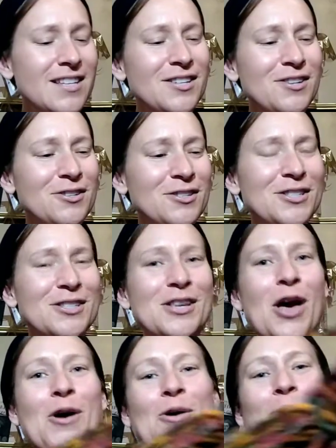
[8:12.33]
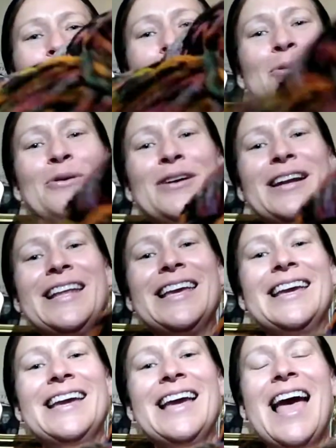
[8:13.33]
these are so
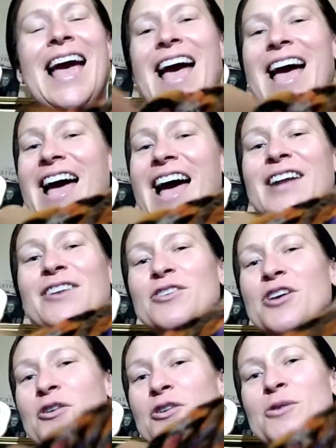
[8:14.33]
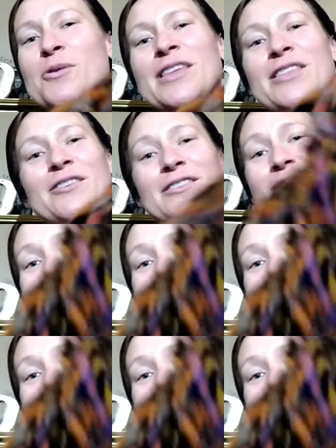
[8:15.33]
pretty. I don't know. You either